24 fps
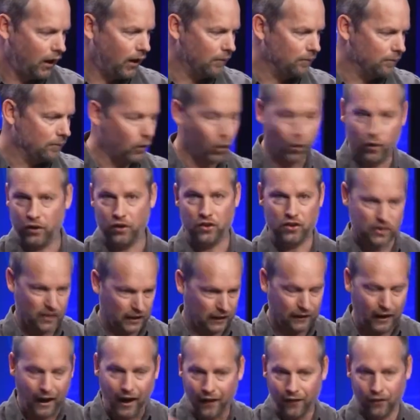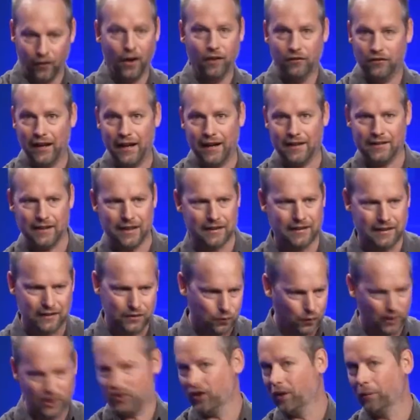or you're just like, I love data science, I just
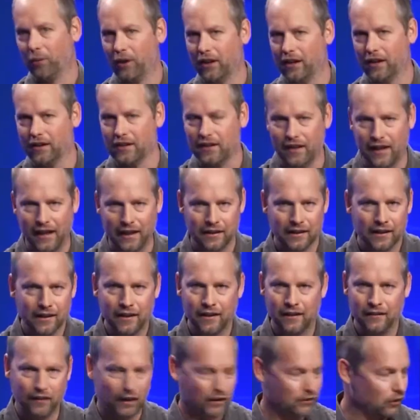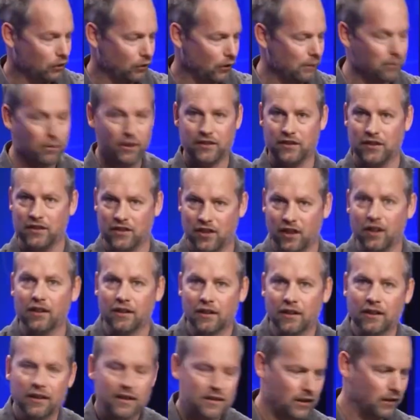want to jump right into that, that's a great place to start.
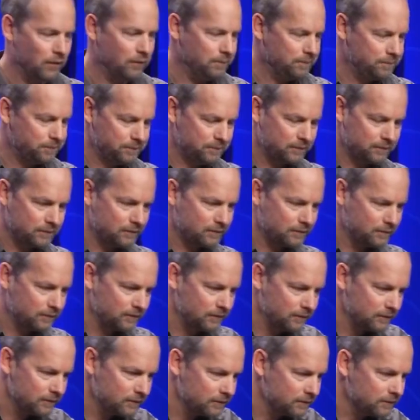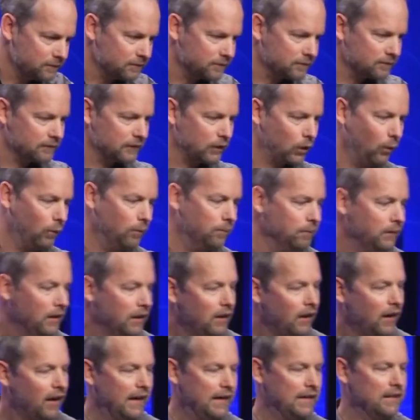So, cool.
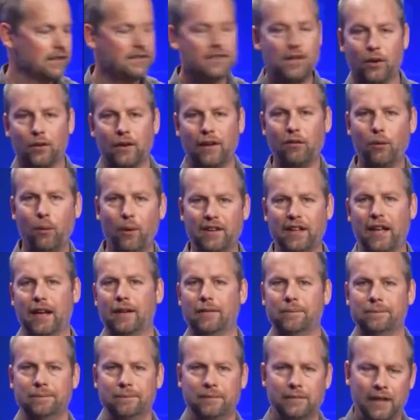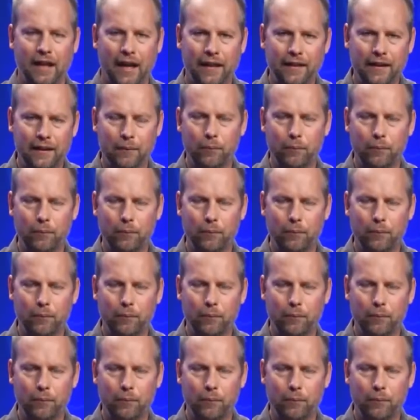All right, so level 1 data. I think